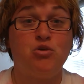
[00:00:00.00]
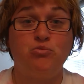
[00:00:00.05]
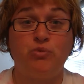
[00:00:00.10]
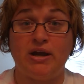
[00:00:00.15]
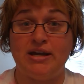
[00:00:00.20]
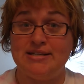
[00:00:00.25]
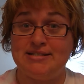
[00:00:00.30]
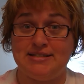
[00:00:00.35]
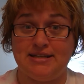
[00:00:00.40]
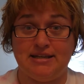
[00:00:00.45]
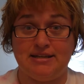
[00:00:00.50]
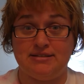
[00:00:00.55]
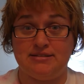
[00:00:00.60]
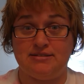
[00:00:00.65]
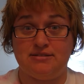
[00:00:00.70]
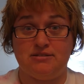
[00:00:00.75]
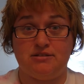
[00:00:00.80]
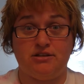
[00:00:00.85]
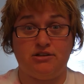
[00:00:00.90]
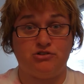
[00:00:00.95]

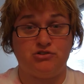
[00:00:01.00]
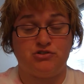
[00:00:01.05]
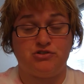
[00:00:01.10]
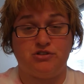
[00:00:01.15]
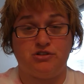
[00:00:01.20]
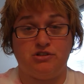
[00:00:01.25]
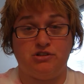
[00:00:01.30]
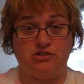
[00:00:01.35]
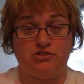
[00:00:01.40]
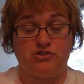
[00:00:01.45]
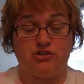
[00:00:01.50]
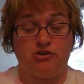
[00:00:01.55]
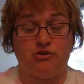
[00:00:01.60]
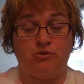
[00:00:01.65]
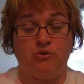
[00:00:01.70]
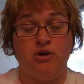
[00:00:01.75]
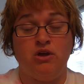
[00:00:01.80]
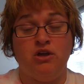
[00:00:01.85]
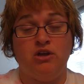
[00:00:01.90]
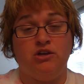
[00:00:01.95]
races.
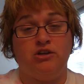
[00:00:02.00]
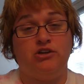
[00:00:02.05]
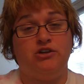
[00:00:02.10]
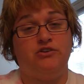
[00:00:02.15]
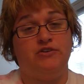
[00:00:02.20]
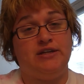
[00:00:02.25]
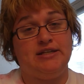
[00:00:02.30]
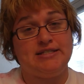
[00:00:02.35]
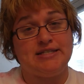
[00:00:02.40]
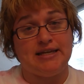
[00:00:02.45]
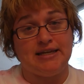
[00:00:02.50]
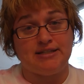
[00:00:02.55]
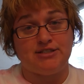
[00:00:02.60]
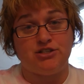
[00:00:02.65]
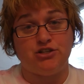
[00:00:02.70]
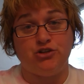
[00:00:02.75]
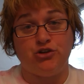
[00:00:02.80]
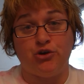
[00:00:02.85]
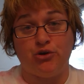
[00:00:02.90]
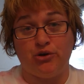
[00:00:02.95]
So you need to get
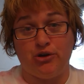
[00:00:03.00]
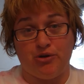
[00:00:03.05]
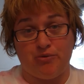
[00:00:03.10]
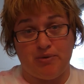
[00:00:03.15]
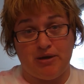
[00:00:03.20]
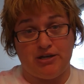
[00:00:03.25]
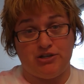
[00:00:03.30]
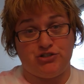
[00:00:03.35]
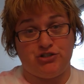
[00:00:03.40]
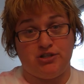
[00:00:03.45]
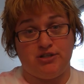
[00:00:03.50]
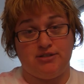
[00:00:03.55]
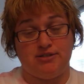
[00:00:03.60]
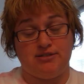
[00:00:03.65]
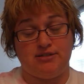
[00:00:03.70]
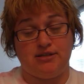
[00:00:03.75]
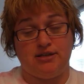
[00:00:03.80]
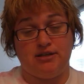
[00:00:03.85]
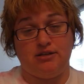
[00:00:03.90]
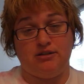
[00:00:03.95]
to know your
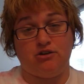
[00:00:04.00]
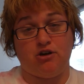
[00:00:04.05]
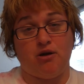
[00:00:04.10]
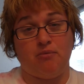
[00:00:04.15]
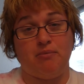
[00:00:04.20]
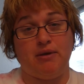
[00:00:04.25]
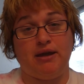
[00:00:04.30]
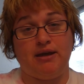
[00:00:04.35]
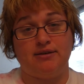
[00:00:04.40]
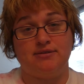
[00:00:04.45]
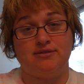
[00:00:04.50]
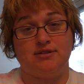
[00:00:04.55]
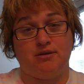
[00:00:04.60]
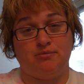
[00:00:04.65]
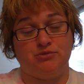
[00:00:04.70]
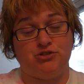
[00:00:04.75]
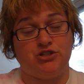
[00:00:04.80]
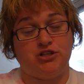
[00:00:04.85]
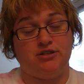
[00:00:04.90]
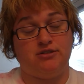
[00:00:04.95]
patients and not make
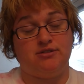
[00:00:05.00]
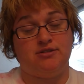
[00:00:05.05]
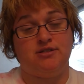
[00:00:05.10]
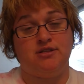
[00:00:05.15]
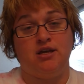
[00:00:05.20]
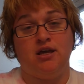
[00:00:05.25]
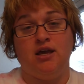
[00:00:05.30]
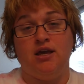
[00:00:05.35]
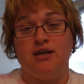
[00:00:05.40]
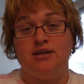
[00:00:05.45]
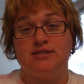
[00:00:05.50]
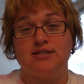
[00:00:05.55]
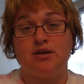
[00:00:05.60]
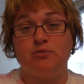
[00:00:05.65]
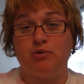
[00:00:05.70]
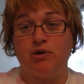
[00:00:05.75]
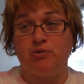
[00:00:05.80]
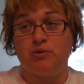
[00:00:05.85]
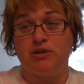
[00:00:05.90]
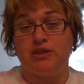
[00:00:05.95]
assumptions.
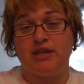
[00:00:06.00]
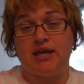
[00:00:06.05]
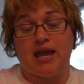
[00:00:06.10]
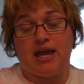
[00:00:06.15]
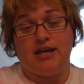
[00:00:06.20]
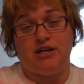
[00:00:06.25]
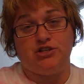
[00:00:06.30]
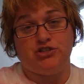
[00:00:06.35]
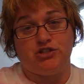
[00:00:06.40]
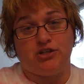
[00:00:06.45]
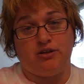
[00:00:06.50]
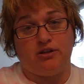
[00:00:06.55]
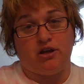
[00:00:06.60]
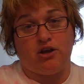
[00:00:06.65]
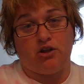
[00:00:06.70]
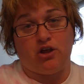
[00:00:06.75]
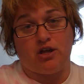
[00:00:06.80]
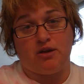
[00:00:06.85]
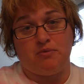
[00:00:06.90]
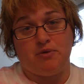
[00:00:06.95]
Same way with the Asian.
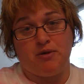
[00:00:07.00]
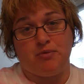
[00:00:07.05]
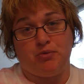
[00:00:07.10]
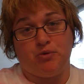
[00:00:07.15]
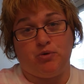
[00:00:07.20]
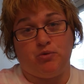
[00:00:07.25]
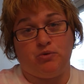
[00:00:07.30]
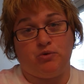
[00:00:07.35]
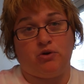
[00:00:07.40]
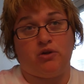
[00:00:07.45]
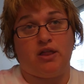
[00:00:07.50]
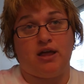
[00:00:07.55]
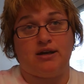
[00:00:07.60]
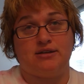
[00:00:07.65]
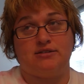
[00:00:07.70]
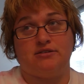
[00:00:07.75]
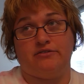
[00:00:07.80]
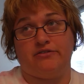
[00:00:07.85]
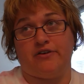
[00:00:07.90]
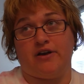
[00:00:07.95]
A lot of people will
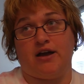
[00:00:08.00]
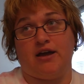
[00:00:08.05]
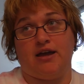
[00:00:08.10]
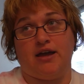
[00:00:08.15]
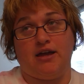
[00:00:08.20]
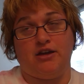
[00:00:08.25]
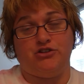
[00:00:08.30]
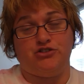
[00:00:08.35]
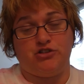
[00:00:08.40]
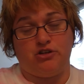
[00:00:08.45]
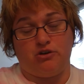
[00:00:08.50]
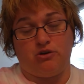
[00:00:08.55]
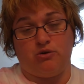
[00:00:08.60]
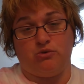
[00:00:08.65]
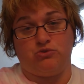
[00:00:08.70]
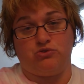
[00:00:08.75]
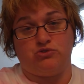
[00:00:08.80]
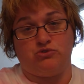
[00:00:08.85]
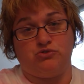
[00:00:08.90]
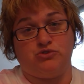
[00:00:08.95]
classify Asian
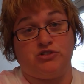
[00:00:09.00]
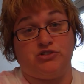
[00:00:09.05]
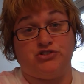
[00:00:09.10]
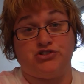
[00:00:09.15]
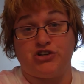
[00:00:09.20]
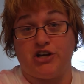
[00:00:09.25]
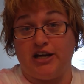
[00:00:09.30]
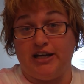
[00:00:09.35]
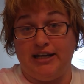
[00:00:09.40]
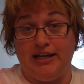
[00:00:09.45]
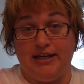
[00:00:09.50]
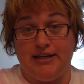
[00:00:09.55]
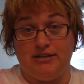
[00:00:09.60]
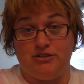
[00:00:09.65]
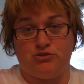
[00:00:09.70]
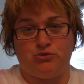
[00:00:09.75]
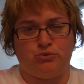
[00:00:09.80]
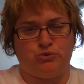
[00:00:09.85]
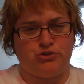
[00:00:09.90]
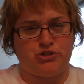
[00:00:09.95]
cultures as
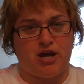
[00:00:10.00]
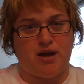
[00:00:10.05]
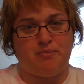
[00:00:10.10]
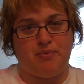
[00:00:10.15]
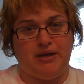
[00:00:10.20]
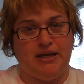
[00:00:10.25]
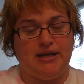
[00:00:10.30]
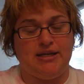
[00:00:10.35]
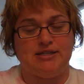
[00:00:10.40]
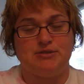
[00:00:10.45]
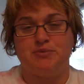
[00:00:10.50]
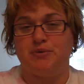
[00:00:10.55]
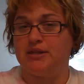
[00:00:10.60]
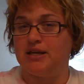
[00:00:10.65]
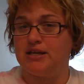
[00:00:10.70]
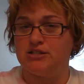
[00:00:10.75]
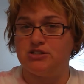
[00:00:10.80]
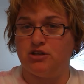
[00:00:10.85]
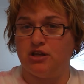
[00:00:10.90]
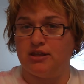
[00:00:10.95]
Chinese or Japanese, but
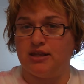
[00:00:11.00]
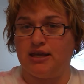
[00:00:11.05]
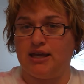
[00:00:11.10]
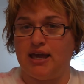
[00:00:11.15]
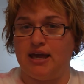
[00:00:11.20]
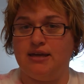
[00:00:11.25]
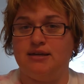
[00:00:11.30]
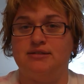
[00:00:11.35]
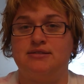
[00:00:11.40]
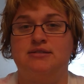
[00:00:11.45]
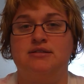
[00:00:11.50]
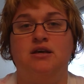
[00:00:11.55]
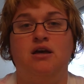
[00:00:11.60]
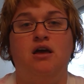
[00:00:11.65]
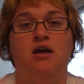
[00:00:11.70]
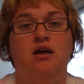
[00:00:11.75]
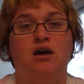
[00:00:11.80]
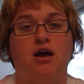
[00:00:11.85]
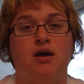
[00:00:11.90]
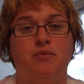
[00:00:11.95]
that's not the case.
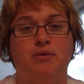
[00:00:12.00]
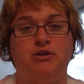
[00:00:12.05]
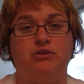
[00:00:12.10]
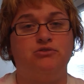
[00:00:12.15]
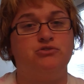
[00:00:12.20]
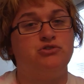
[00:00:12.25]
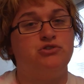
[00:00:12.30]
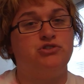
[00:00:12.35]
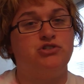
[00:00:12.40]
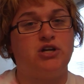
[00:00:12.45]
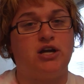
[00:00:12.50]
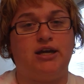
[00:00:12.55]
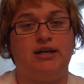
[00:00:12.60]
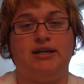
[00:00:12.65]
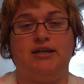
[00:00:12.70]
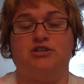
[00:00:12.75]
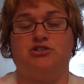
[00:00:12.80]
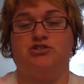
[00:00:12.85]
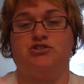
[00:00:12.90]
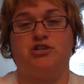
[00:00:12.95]
I mean, there's
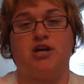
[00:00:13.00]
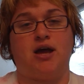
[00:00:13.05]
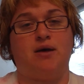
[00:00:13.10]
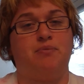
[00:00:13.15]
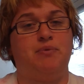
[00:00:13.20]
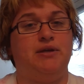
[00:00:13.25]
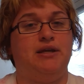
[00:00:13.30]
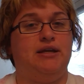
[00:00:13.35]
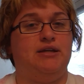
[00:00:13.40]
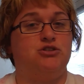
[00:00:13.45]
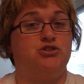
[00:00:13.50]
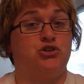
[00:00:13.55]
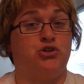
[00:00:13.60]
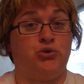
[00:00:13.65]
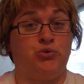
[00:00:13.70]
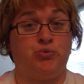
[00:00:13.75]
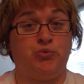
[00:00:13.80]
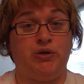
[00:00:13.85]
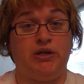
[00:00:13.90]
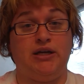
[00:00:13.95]
Chinese, Japanese,
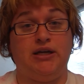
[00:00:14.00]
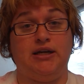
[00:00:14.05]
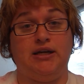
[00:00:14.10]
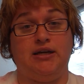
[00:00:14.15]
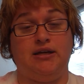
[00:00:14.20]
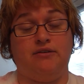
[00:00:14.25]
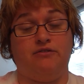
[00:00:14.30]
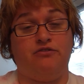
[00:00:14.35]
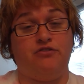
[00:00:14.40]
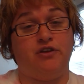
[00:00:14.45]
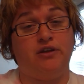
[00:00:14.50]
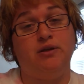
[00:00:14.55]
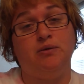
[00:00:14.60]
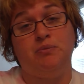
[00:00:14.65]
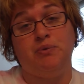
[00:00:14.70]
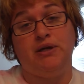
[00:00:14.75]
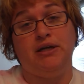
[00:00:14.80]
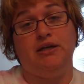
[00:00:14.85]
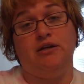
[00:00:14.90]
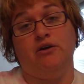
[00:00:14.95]
Korean,
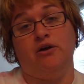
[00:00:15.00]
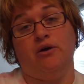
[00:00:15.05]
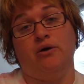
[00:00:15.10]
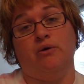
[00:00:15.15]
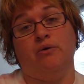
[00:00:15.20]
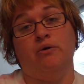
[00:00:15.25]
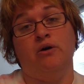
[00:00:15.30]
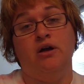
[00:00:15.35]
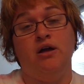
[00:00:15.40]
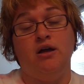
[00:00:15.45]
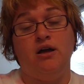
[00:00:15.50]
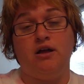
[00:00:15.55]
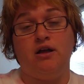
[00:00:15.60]
Filipino,